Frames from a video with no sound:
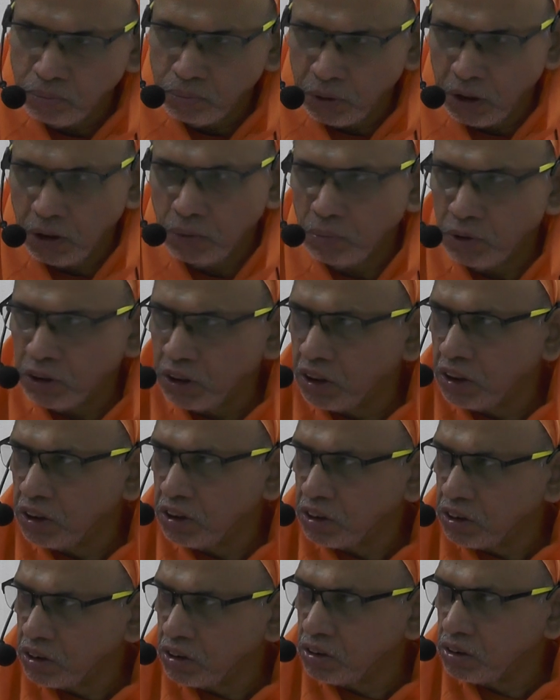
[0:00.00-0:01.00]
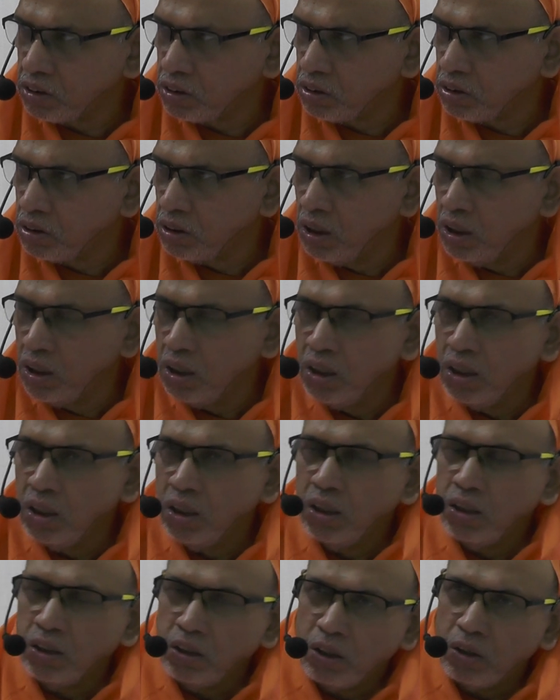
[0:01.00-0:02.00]
pain medications.
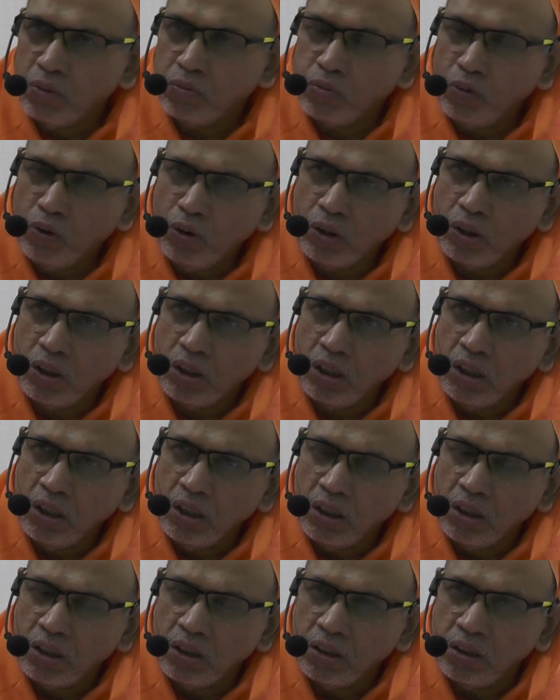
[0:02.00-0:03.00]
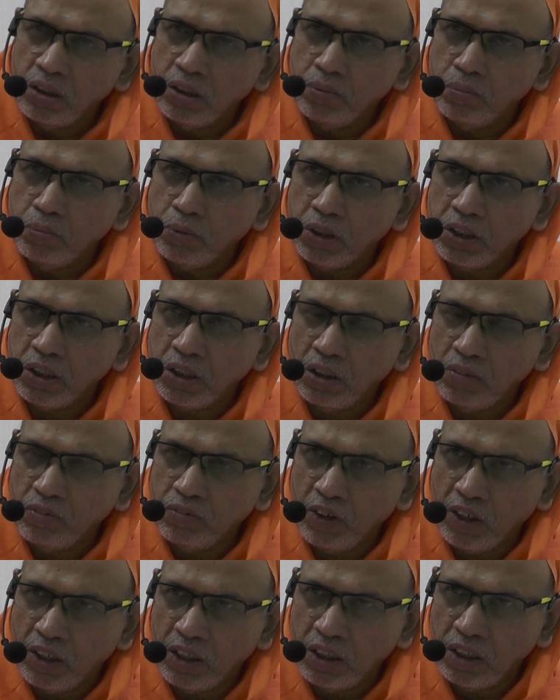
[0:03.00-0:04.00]
Therefore, the medical
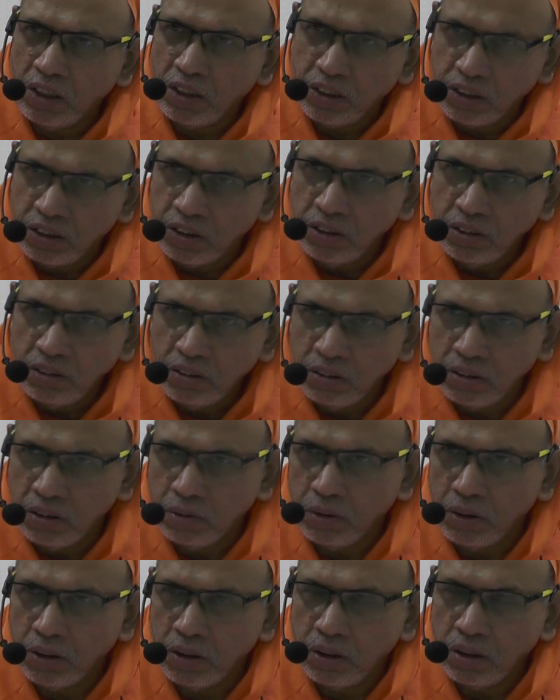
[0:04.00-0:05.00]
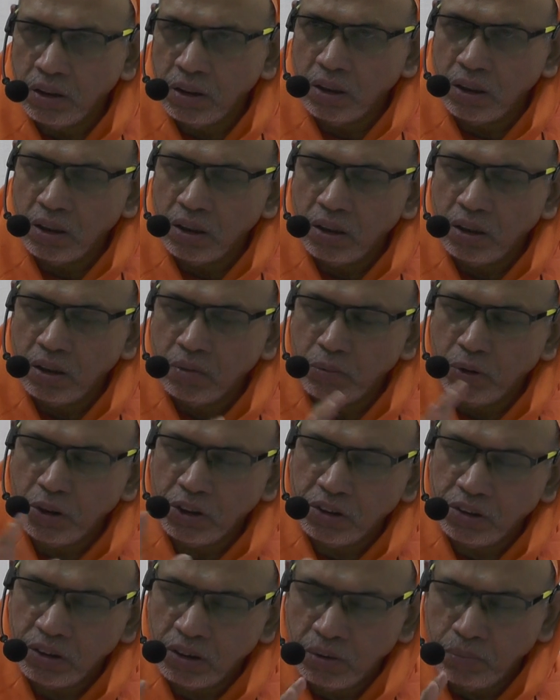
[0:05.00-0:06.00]
faculty, the
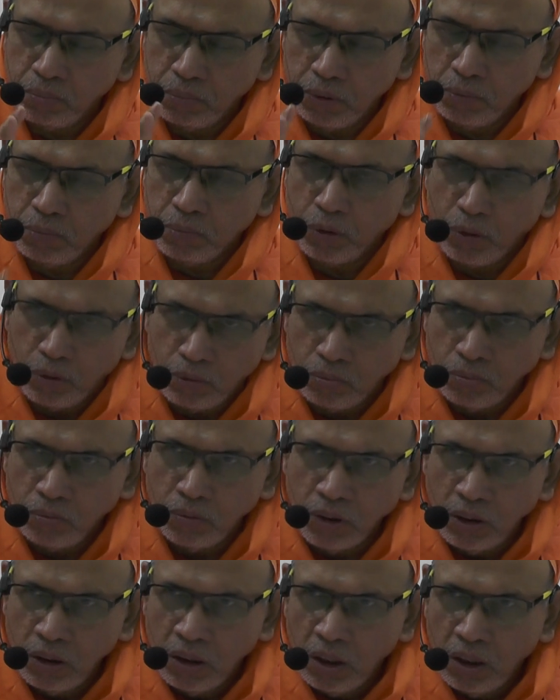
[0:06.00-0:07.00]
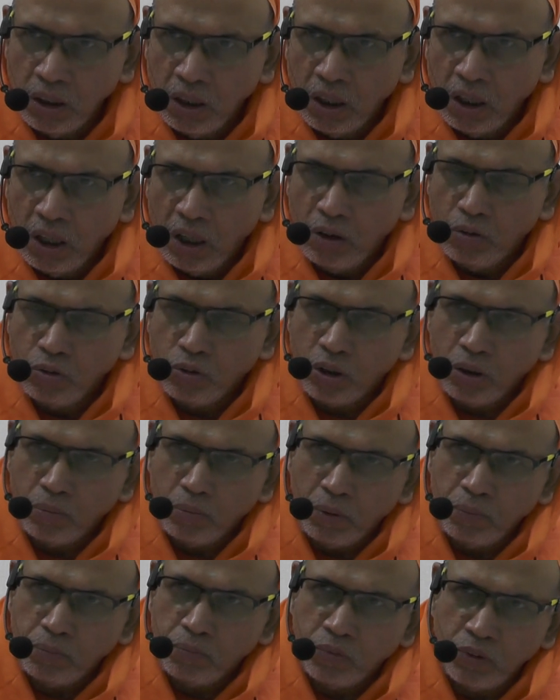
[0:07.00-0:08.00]
medicine people have
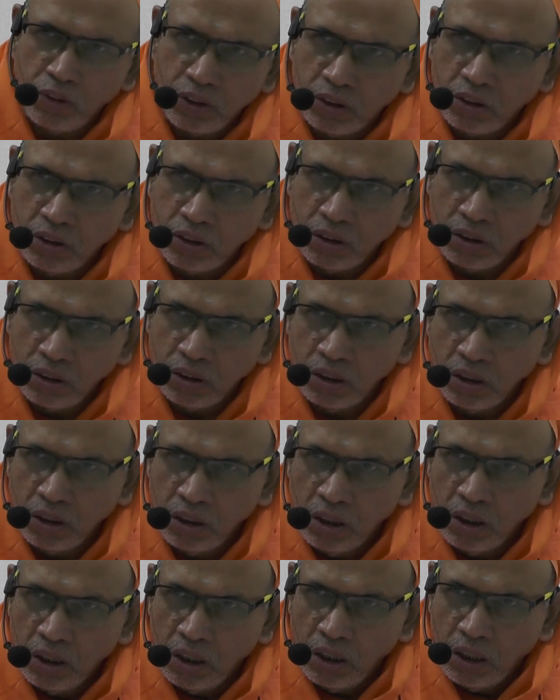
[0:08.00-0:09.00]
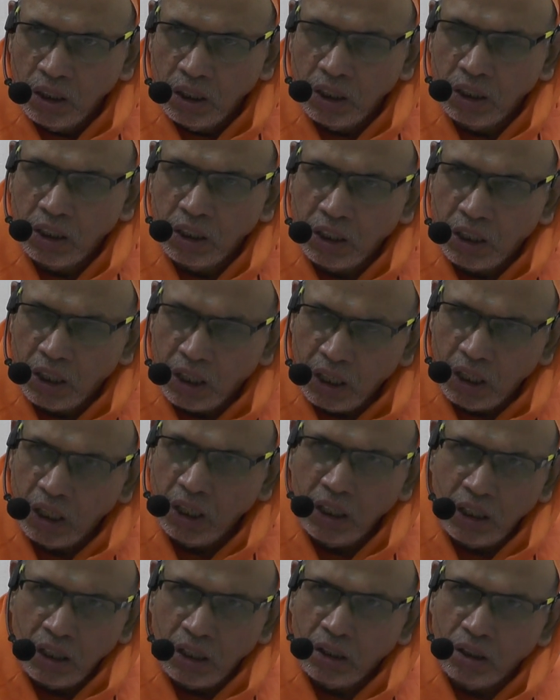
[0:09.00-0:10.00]
come up with an
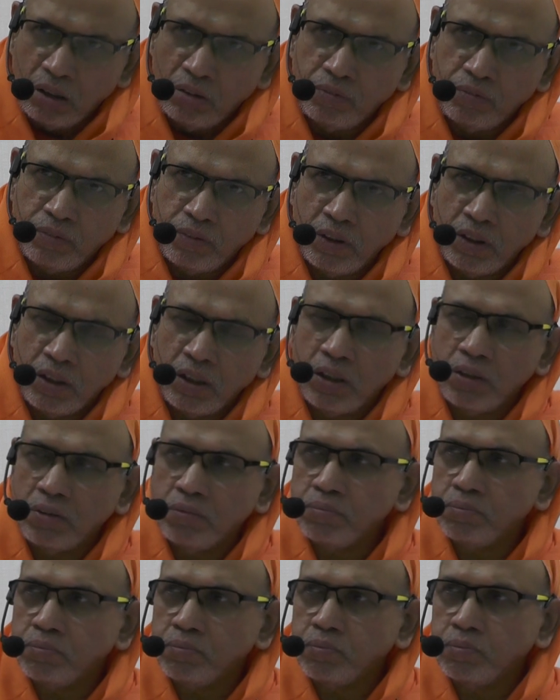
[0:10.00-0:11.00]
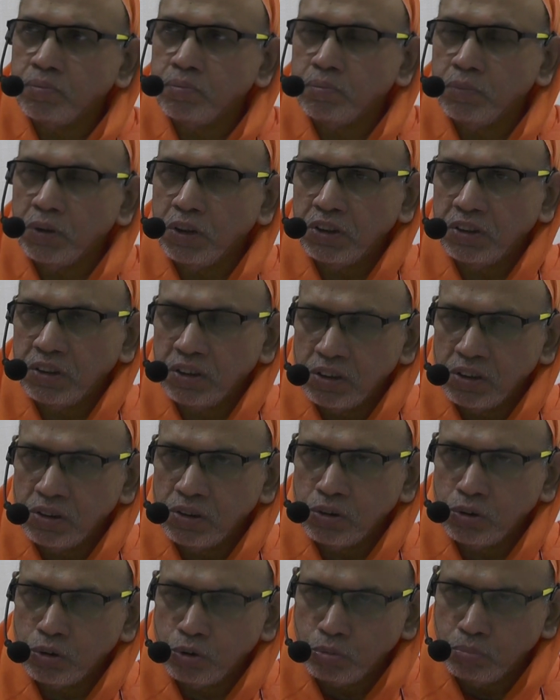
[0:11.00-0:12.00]
array of
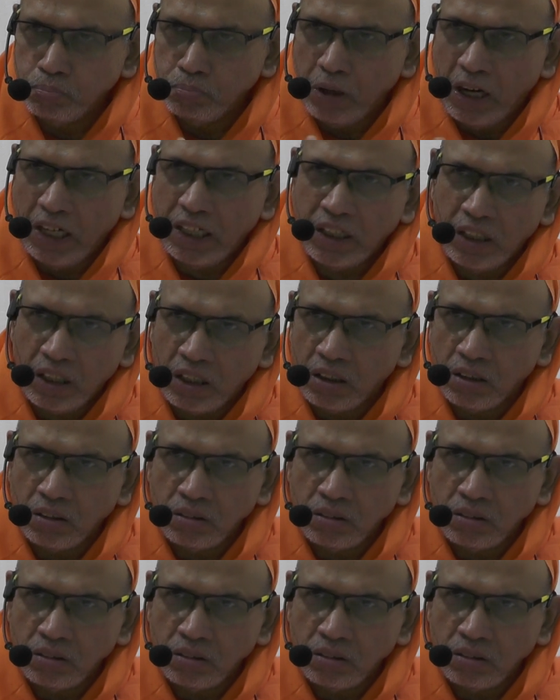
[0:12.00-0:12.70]
medicines to battle